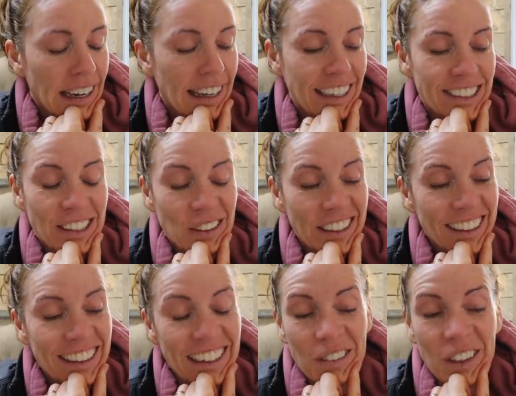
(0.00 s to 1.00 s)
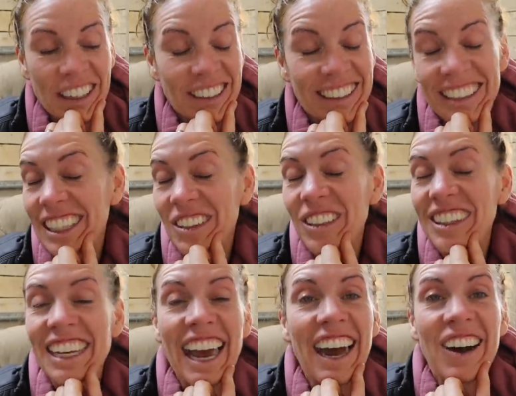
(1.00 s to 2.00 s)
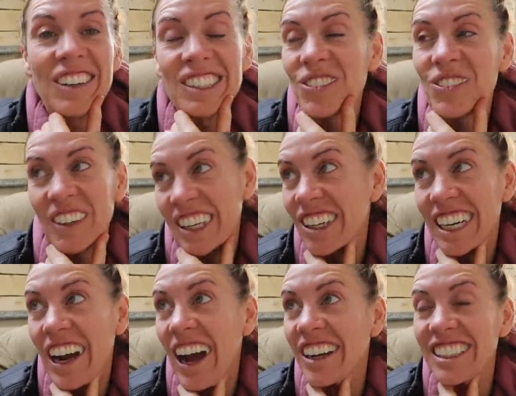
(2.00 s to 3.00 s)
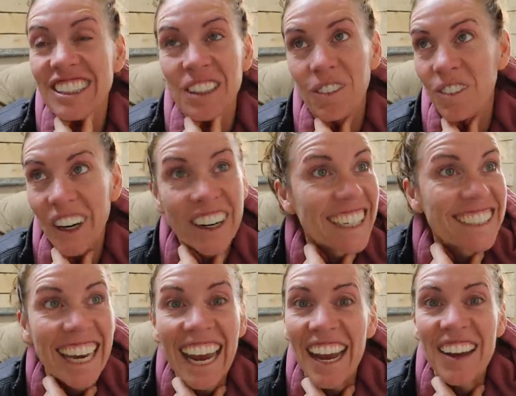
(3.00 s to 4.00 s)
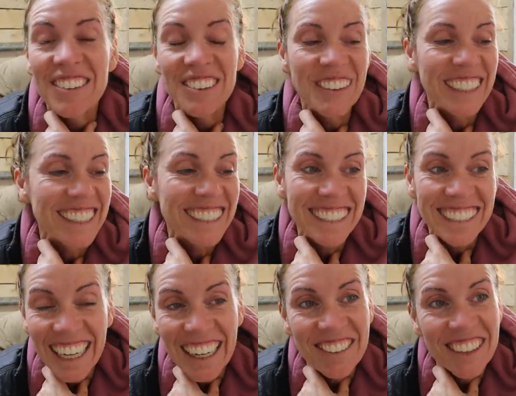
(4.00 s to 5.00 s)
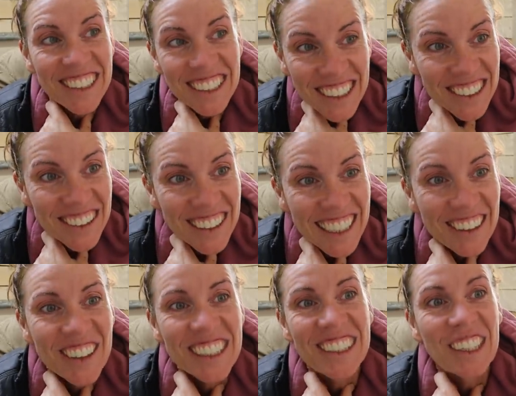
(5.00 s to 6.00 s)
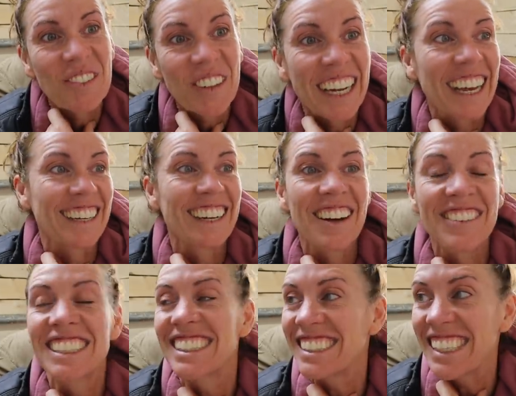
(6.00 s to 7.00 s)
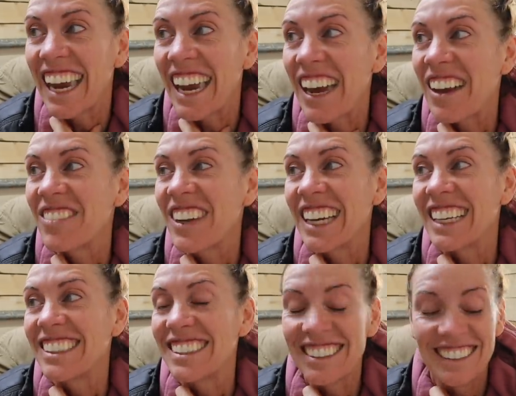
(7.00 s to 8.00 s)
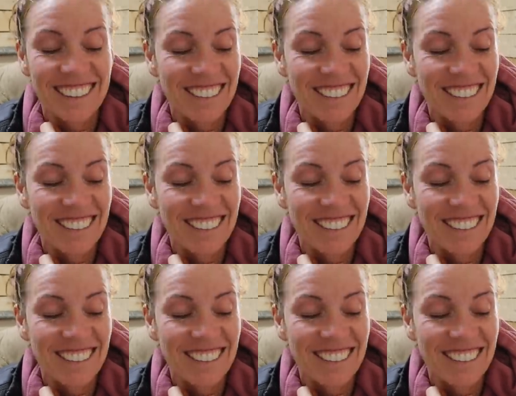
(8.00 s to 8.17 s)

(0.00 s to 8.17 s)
I guess the only thing we're dealing with now is figuring out how to defer exams, because the day of her surgery was her big economics exam. And